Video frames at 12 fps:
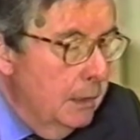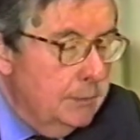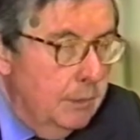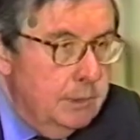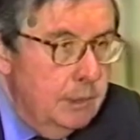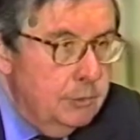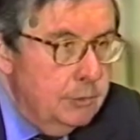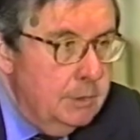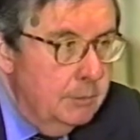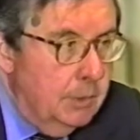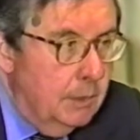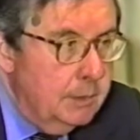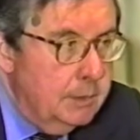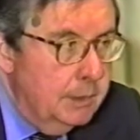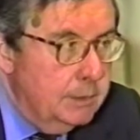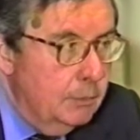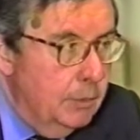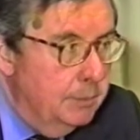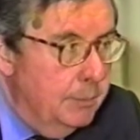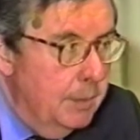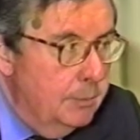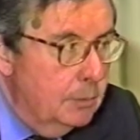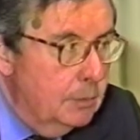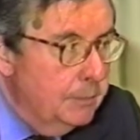It's very dangerous in politics when
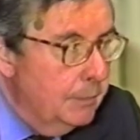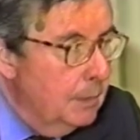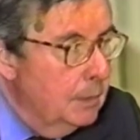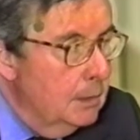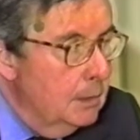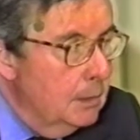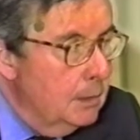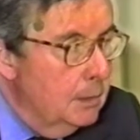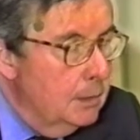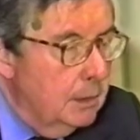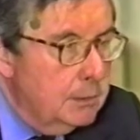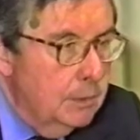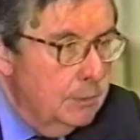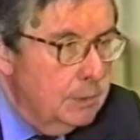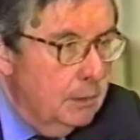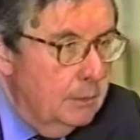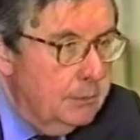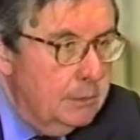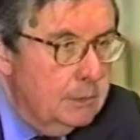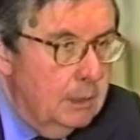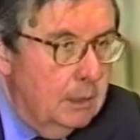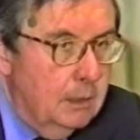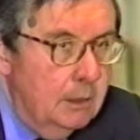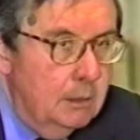people conduct themselves,
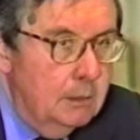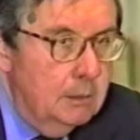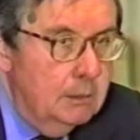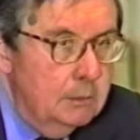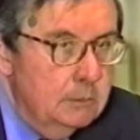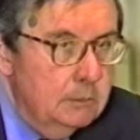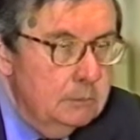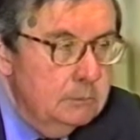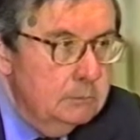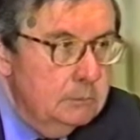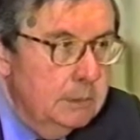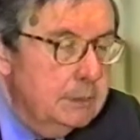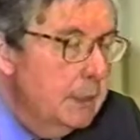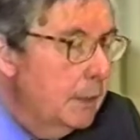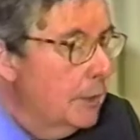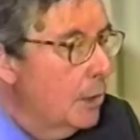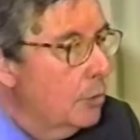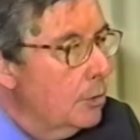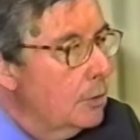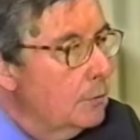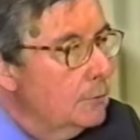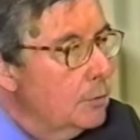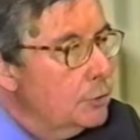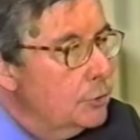uh, let's say, on the order
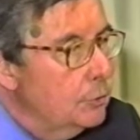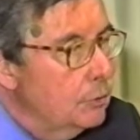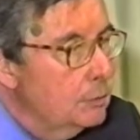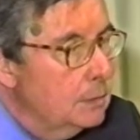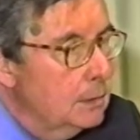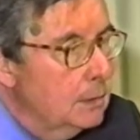of virtue,